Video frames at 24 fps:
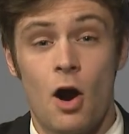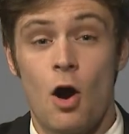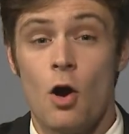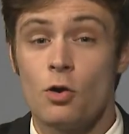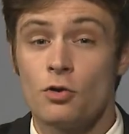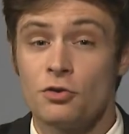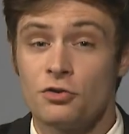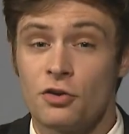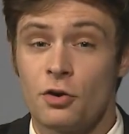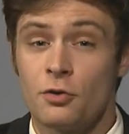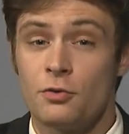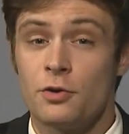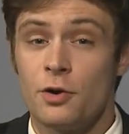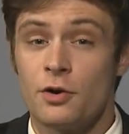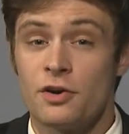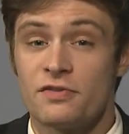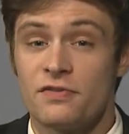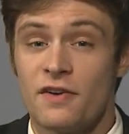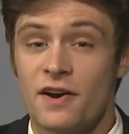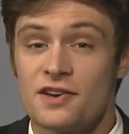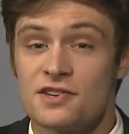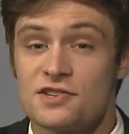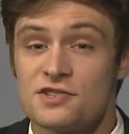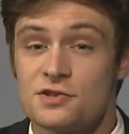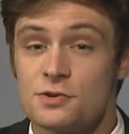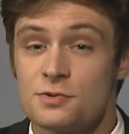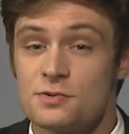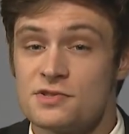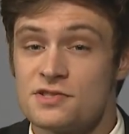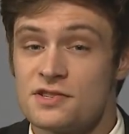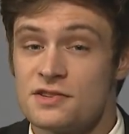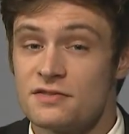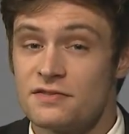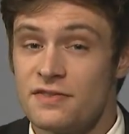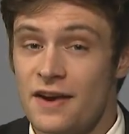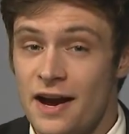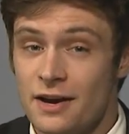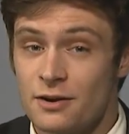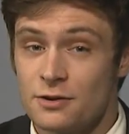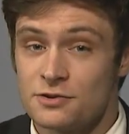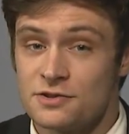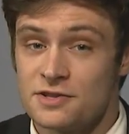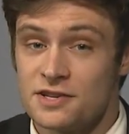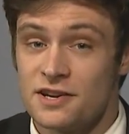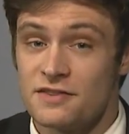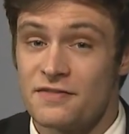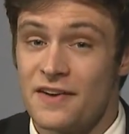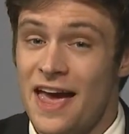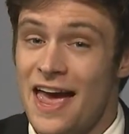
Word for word: also notifies students and faculty of